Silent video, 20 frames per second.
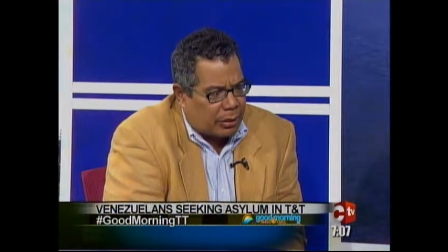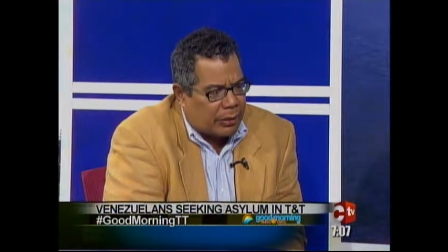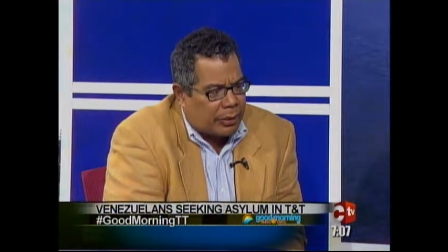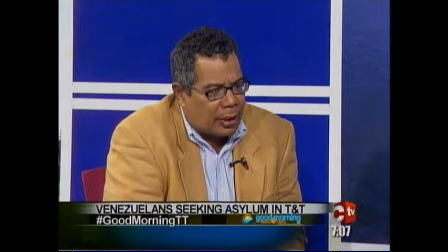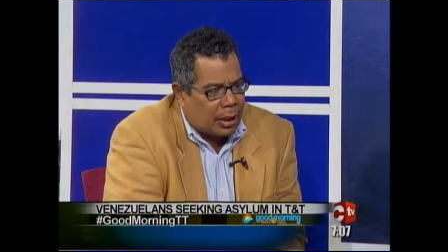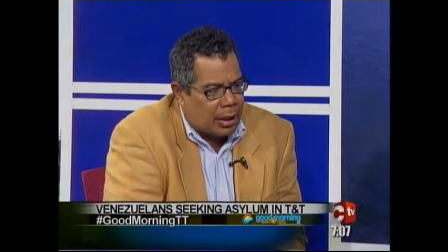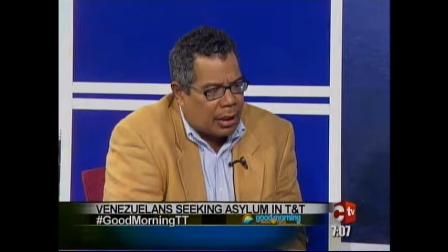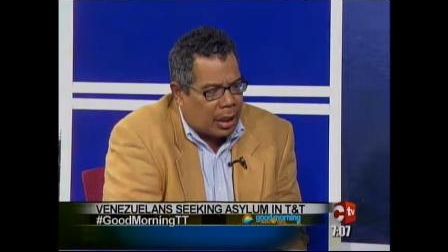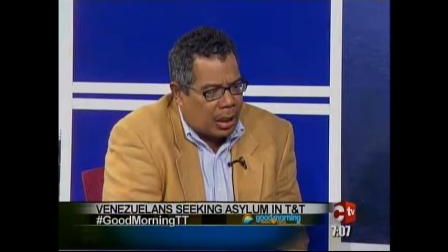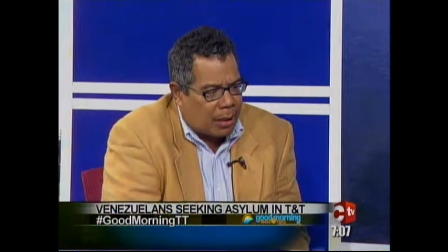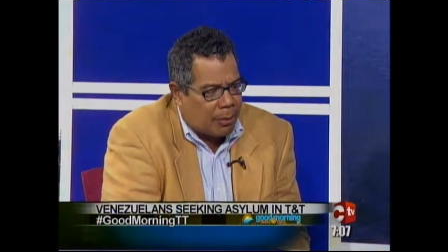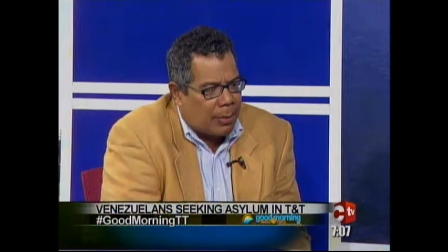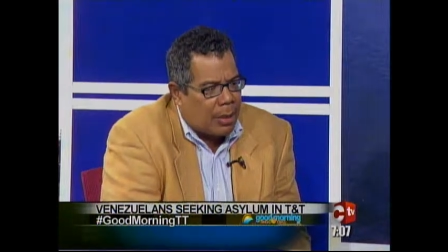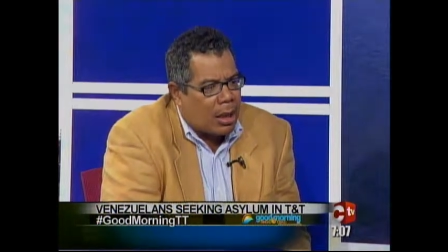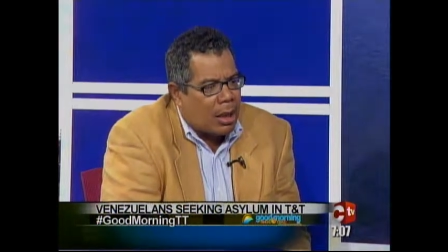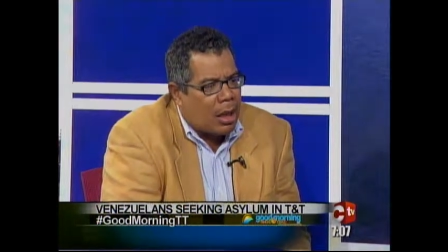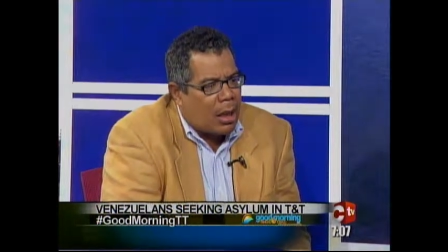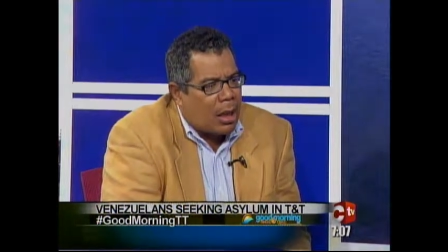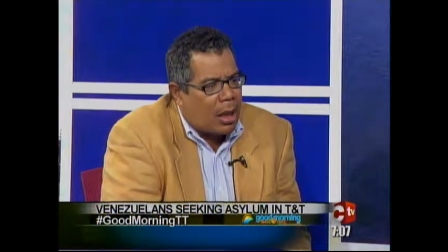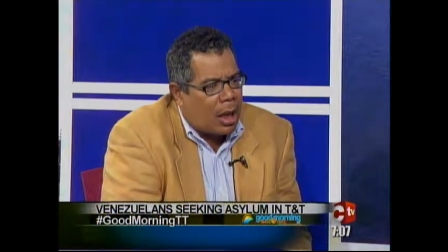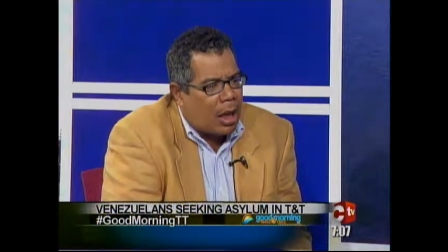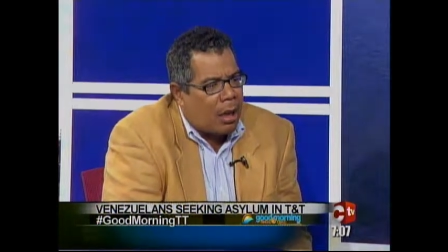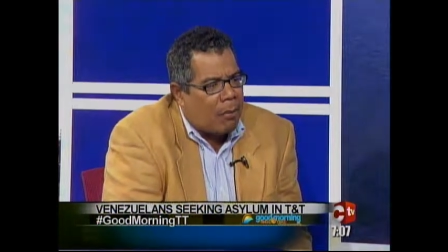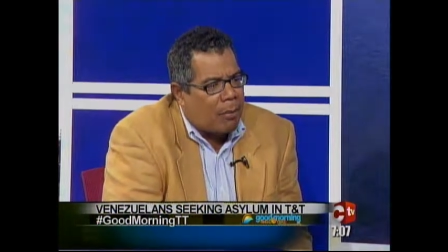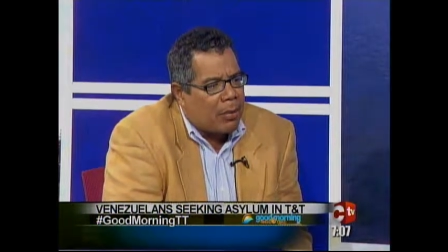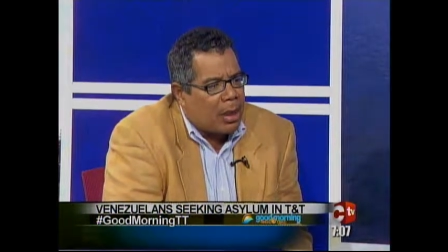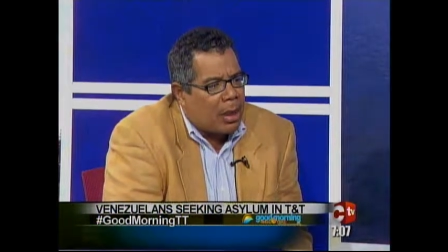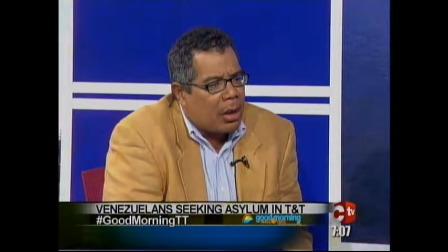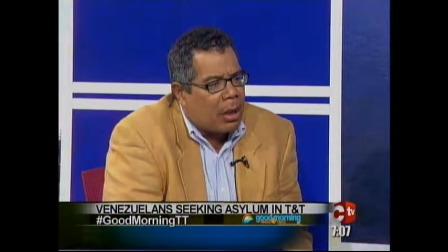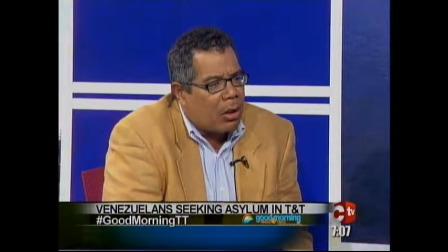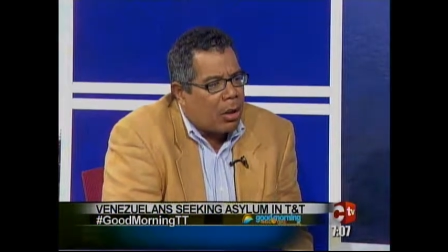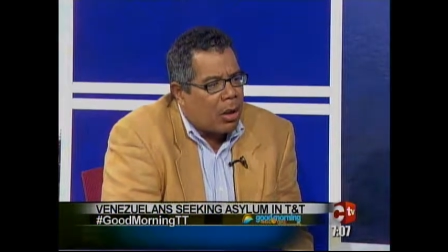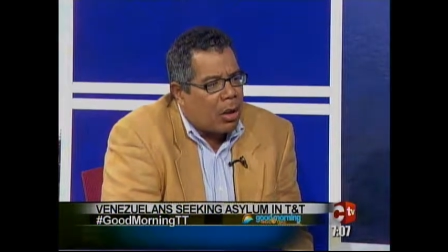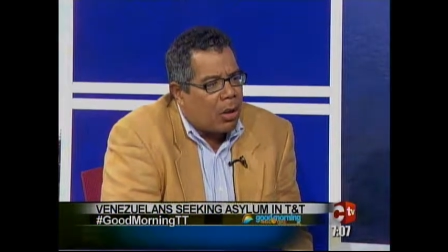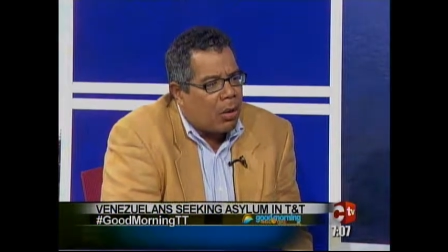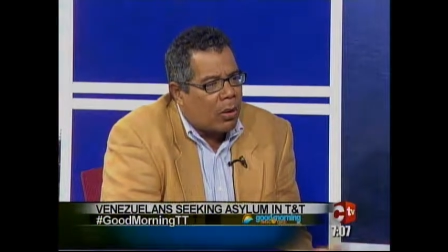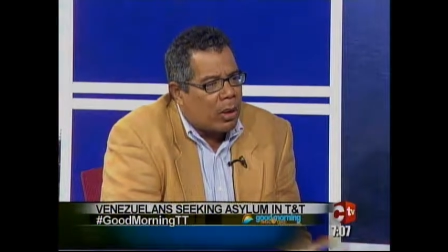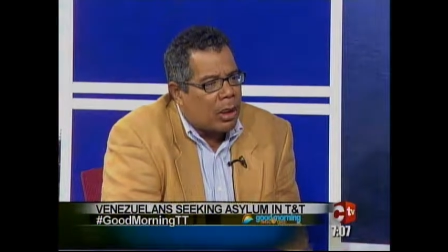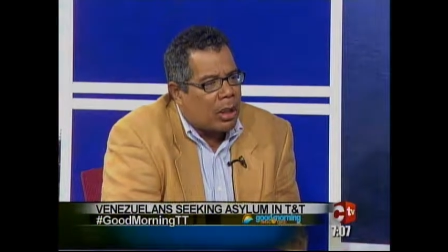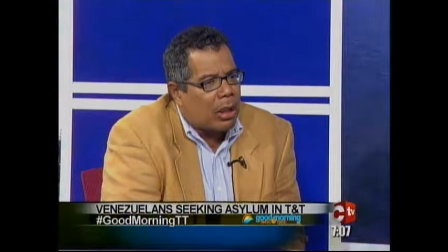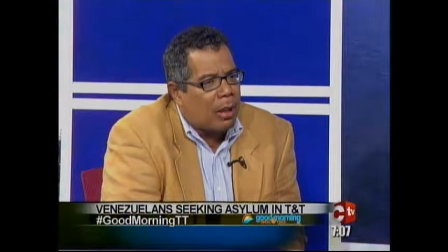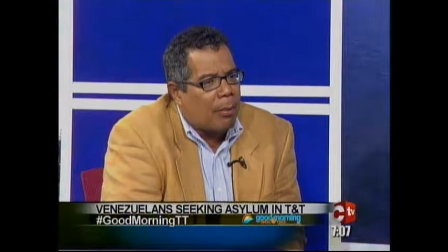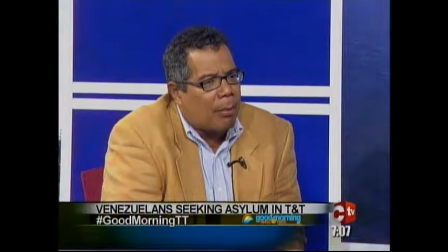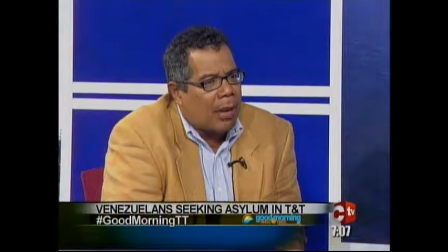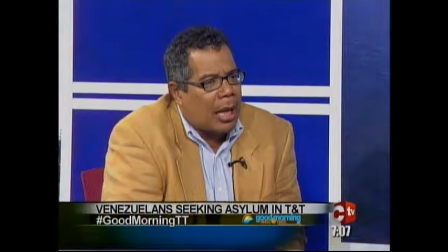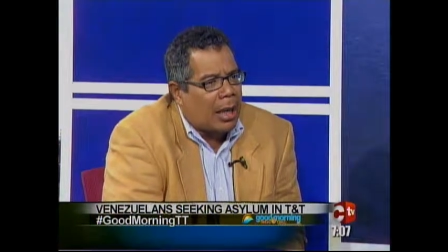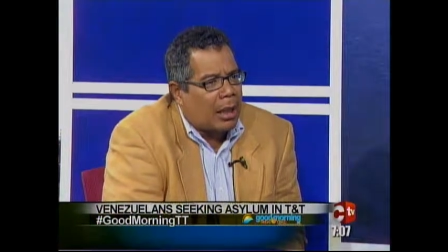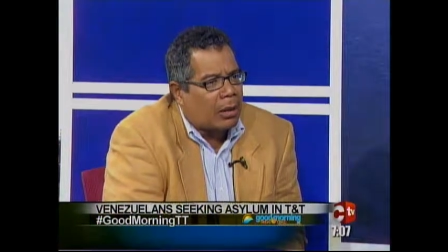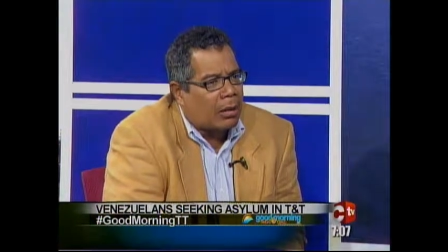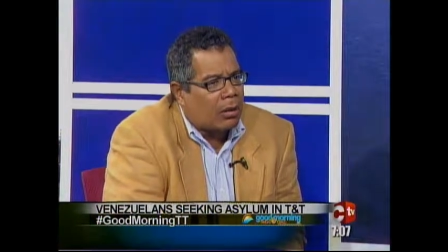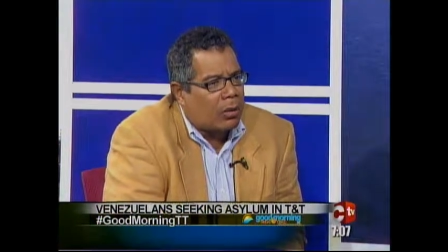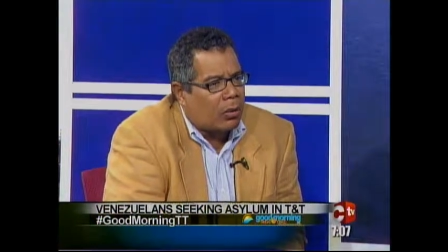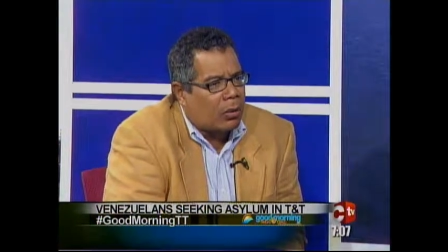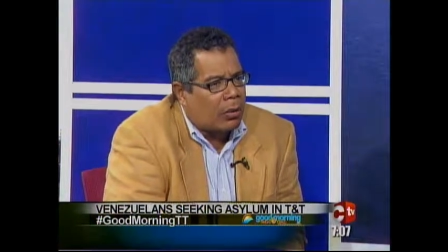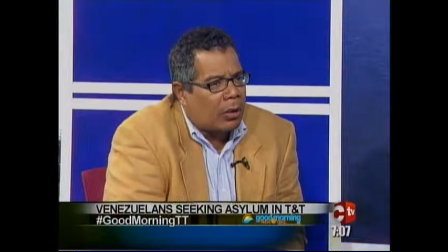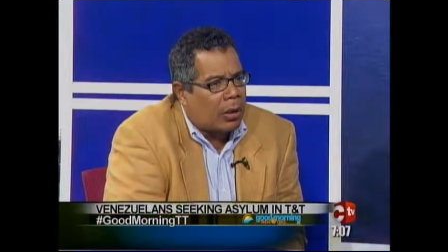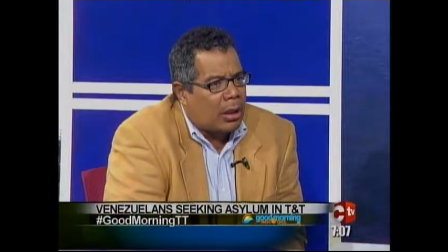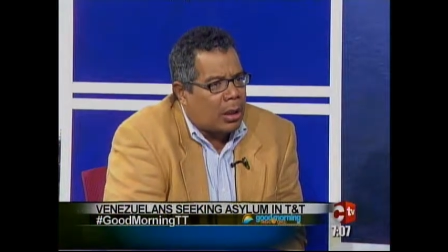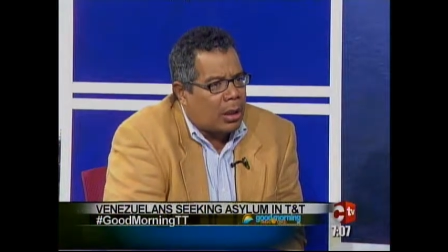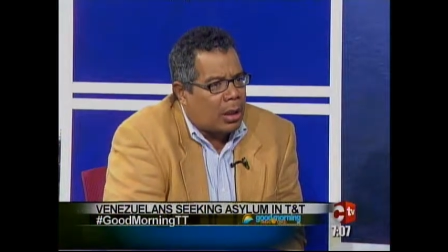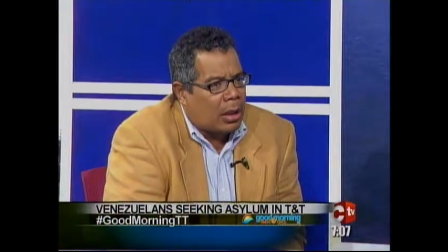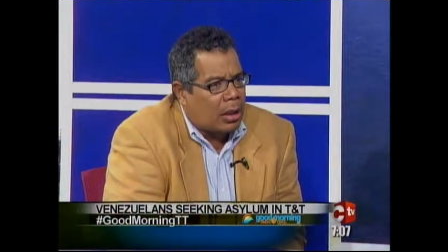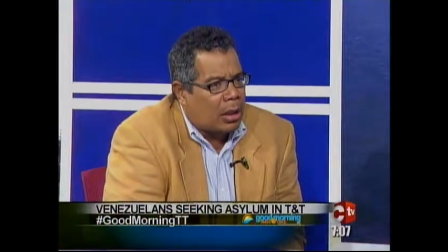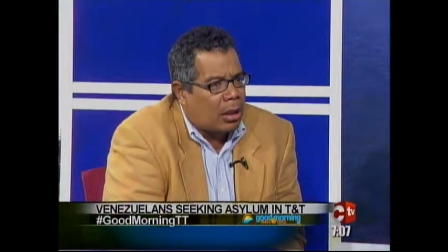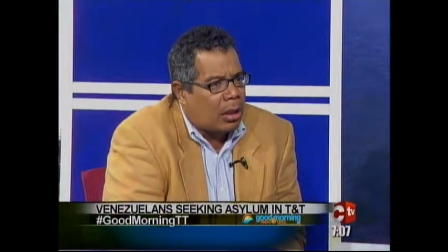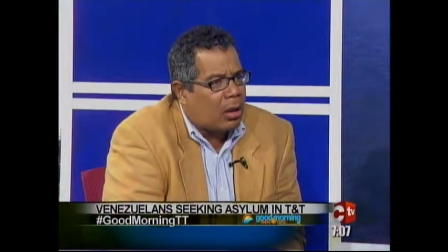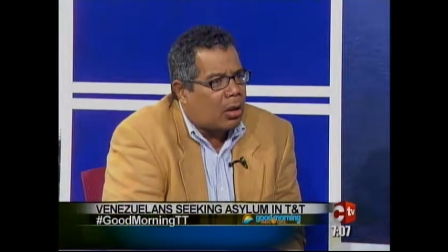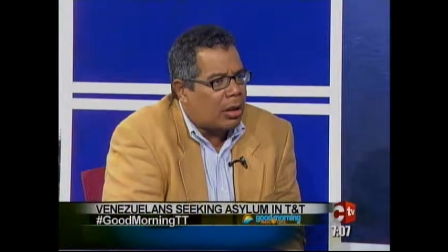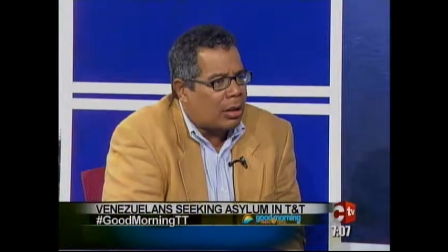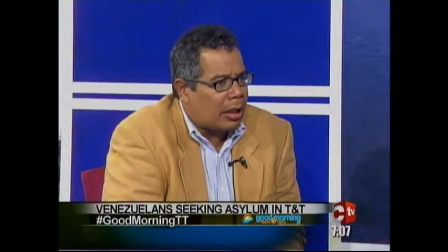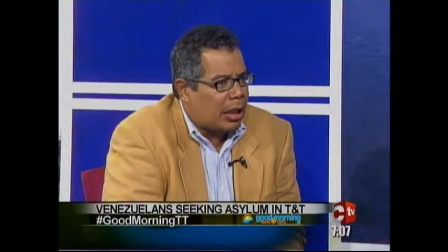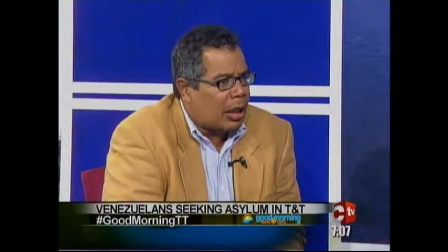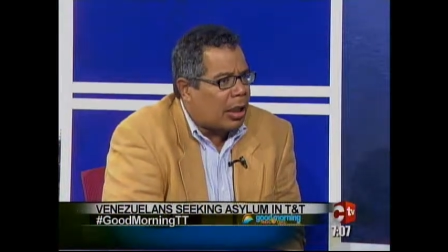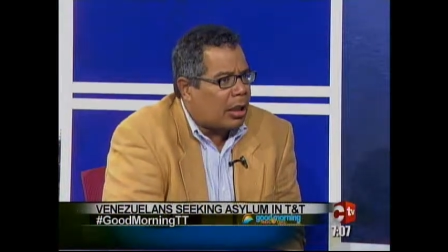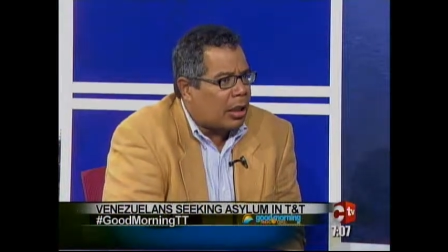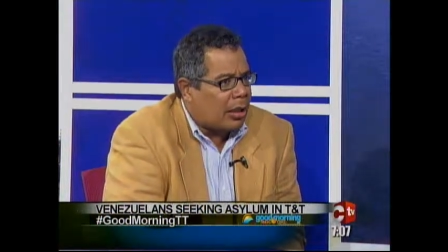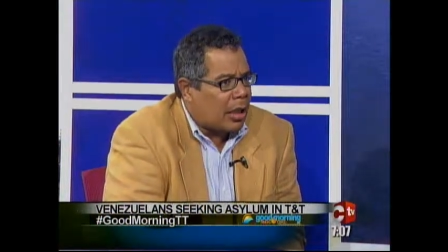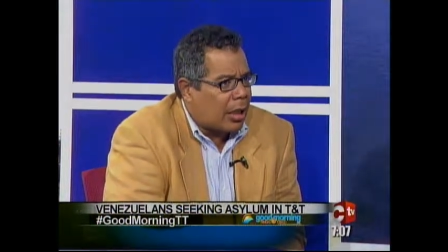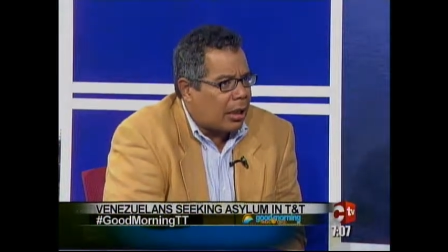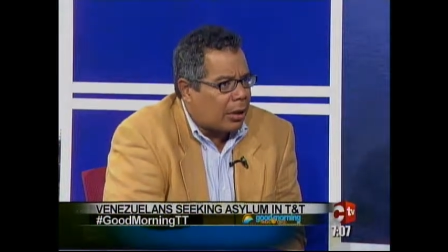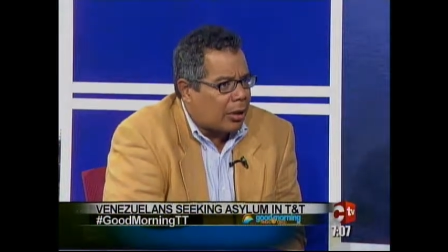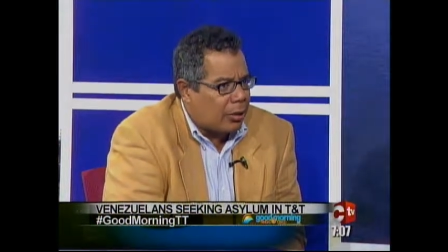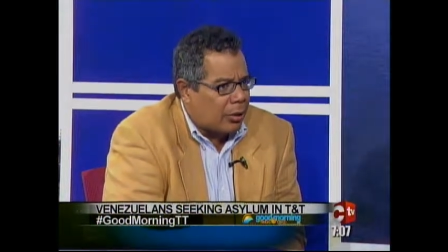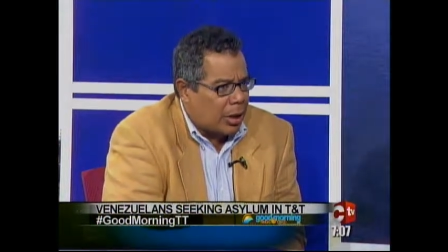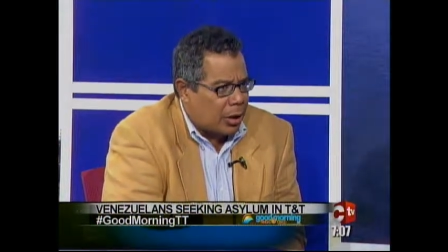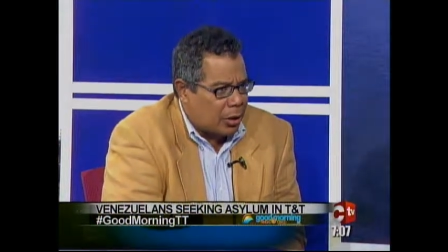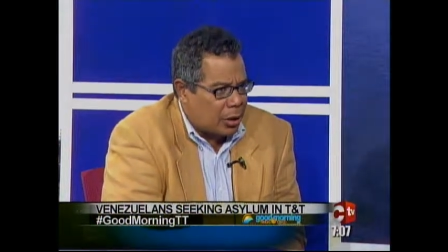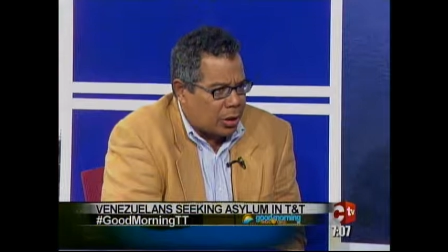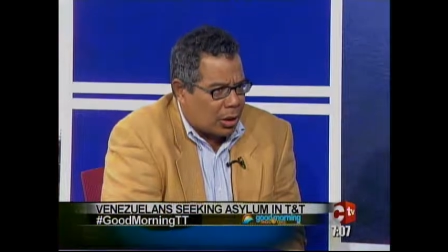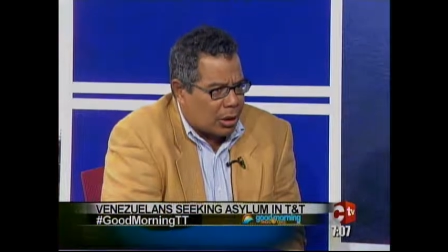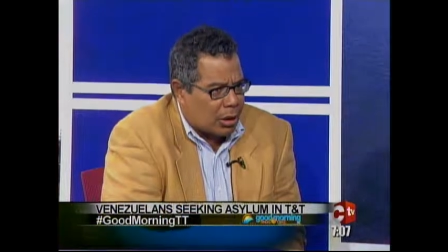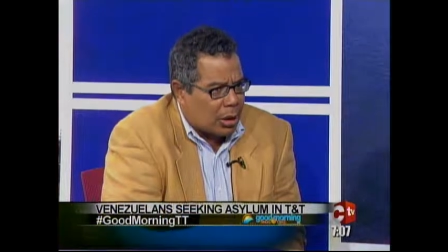And I'm going to come back to the Cartagena Declaration.